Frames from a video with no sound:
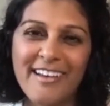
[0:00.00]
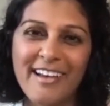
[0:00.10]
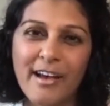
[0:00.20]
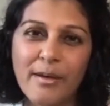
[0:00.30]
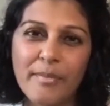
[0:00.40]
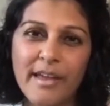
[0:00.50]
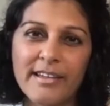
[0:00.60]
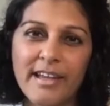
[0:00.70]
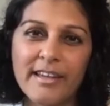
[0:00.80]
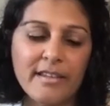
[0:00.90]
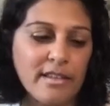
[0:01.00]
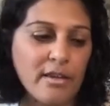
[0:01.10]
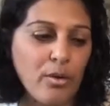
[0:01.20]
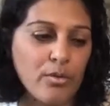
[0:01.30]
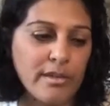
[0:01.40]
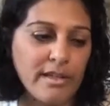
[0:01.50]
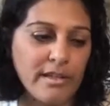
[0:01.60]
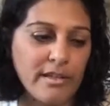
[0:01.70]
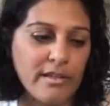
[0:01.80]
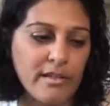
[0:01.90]
And I think the
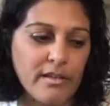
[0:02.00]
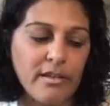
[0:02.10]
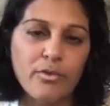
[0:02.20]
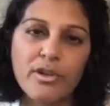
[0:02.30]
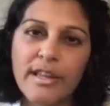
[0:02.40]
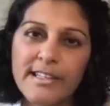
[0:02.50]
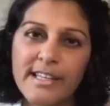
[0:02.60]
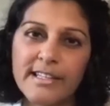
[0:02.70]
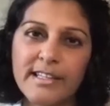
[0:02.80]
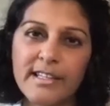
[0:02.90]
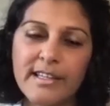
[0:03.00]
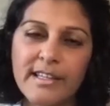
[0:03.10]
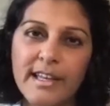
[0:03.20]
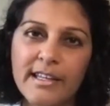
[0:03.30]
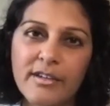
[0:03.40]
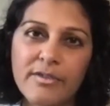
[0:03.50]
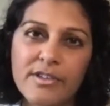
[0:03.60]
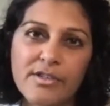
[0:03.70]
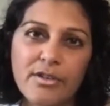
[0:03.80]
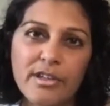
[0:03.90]
only real identity that any of
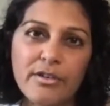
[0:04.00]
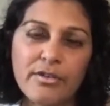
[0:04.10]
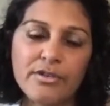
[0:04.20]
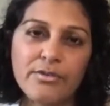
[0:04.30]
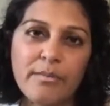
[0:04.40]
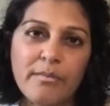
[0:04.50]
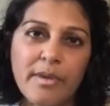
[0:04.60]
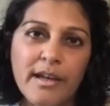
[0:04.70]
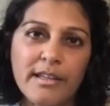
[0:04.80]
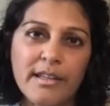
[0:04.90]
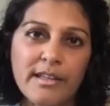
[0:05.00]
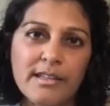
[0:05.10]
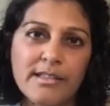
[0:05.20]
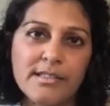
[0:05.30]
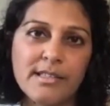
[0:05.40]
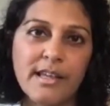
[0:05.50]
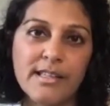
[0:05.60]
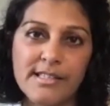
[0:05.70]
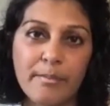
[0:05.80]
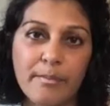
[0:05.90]
us are here to embody is
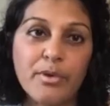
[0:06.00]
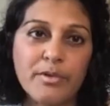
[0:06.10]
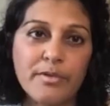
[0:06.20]
example.